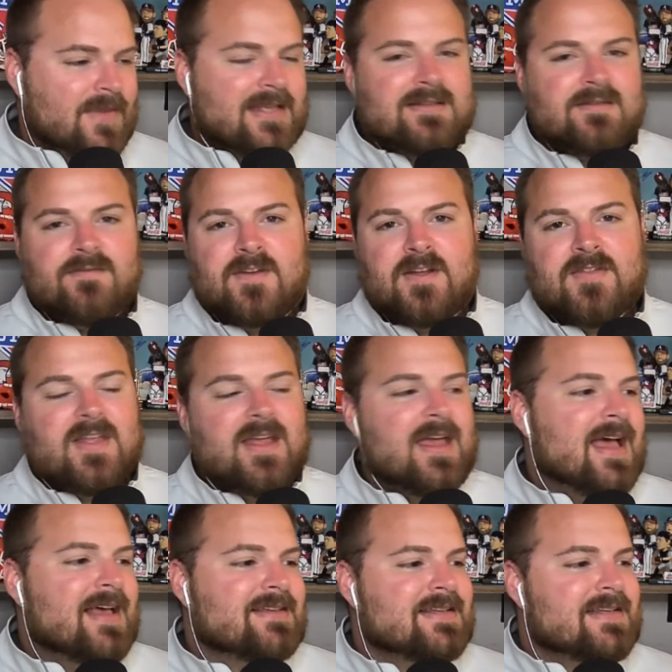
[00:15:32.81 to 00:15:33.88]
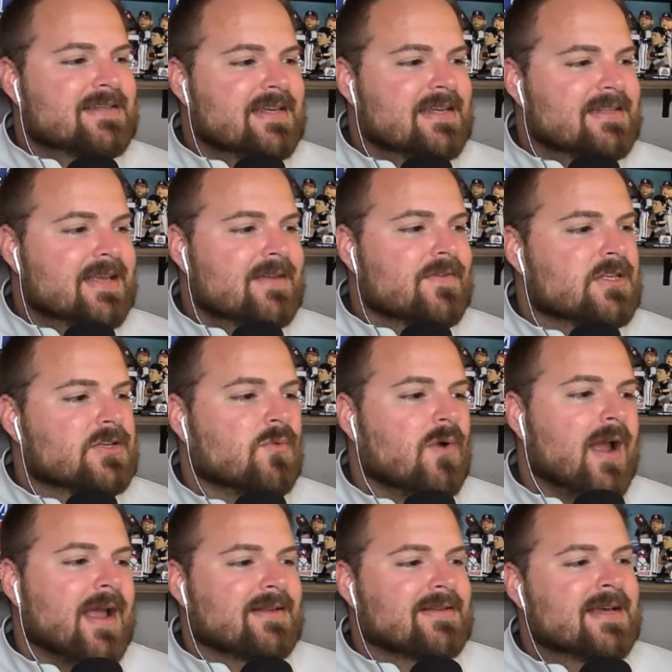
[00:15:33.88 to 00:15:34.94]
That's the 5th SEC team that's
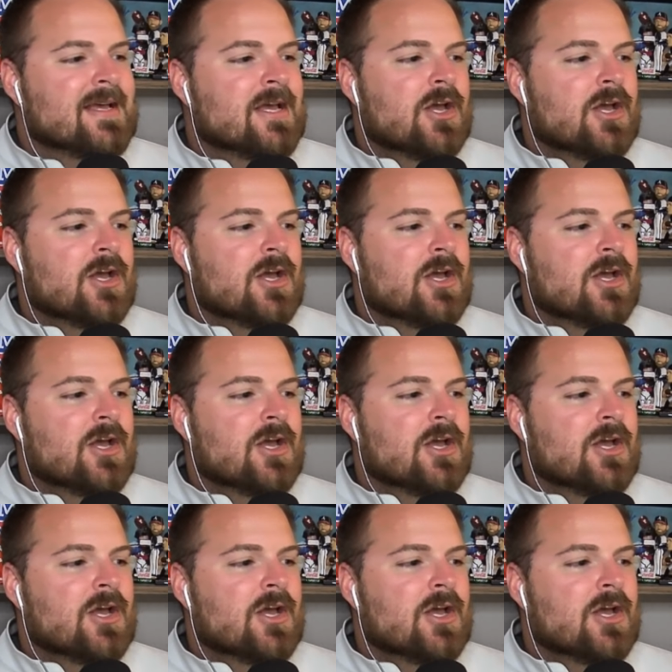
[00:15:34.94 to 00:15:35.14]
ranked.